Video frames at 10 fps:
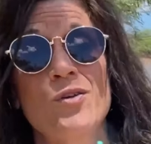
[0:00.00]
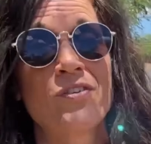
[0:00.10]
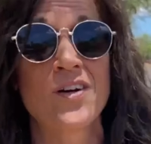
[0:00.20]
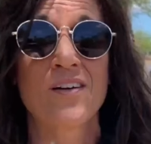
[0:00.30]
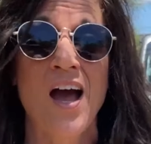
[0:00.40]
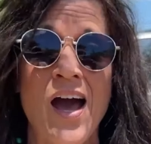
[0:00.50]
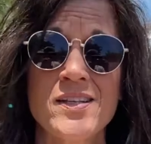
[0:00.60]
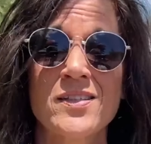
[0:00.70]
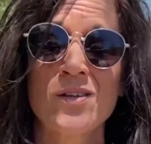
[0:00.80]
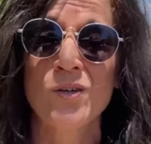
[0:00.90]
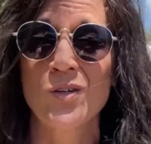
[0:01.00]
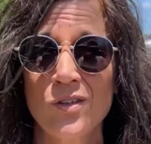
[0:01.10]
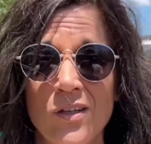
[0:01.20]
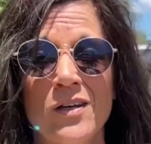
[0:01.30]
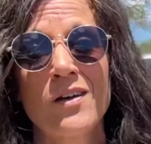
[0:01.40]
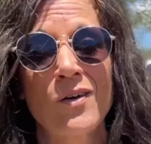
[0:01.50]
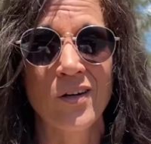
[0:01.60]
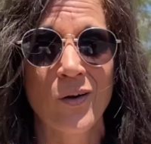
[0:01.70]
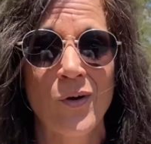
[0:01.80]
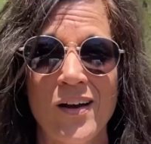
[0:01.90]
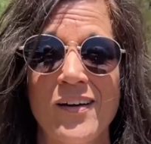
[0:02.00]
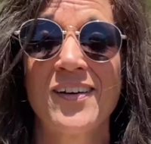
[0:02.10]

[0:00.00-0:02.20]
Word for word: for ice cold coconut water.